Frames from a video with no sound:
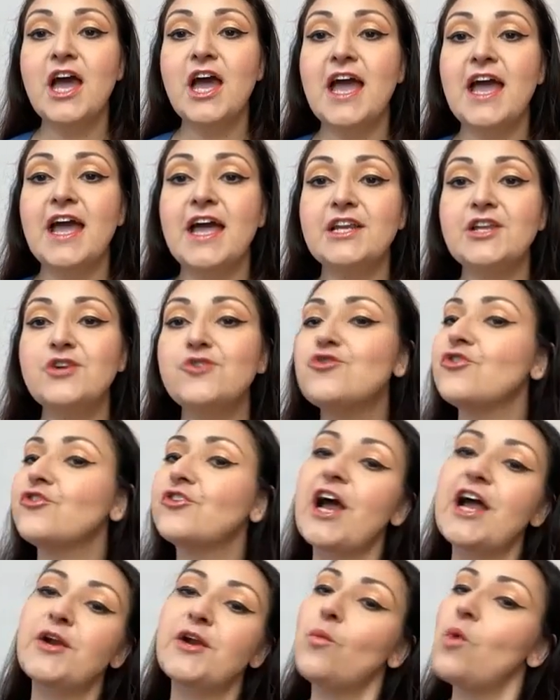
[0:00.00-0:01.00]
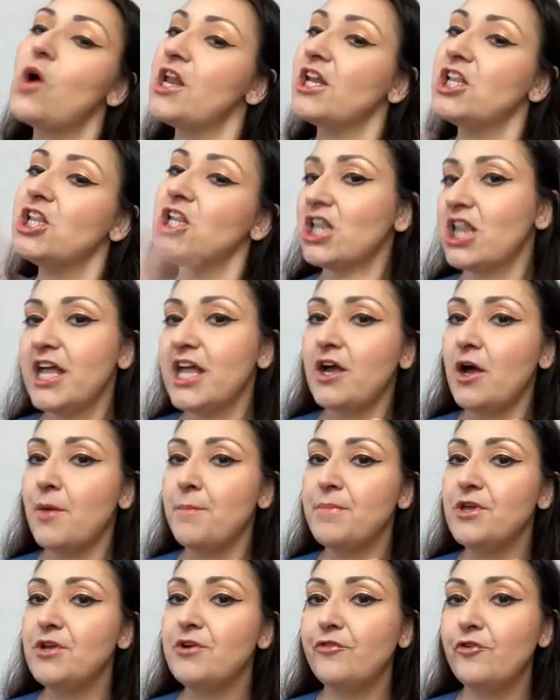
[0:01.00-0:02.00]
and you just kind of want to look like a
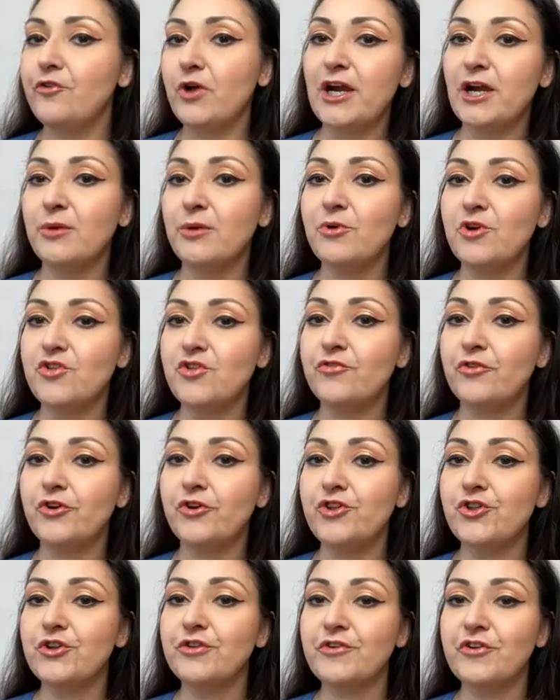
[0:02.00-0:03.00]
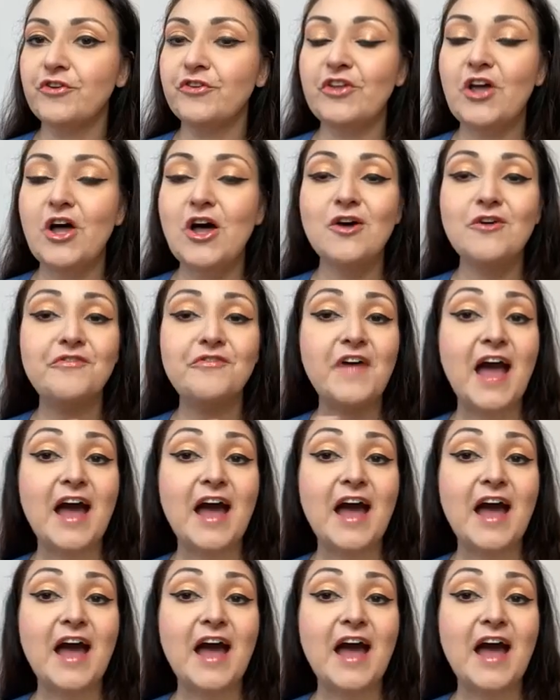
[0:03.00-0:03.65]
beautiful airbrush version of yourself.